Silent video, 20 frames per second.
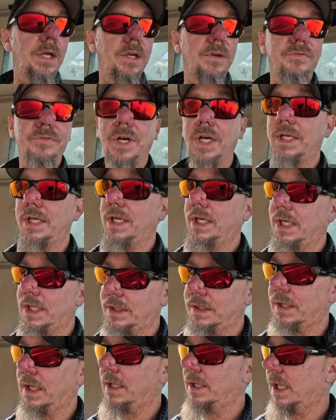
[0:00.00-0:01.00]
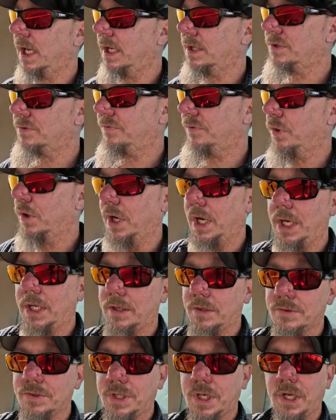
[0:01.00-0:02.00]
if I can get that last 4
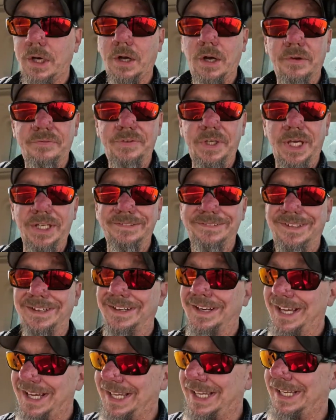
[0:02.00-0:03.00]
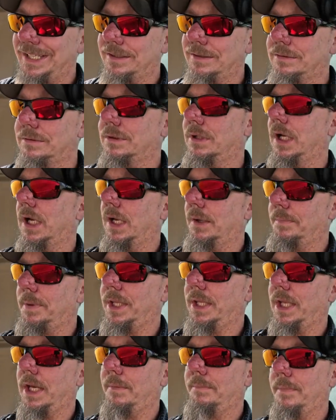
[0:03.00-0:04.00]
acres cut off yet tonight, I'll
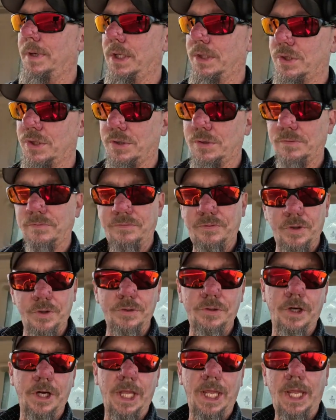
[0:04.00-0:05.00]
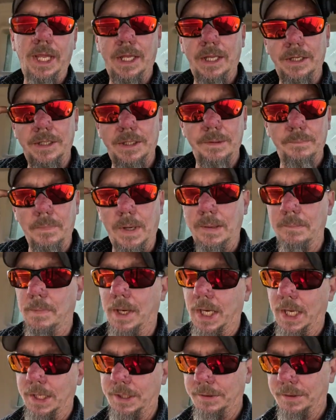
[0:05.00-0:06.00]
be that much further ahead in my
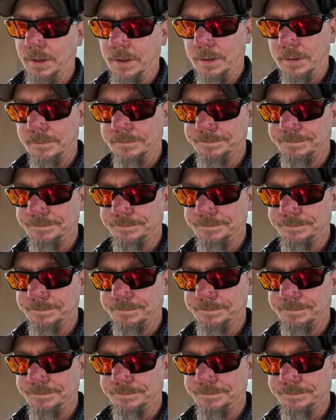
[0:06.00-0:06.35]
mind.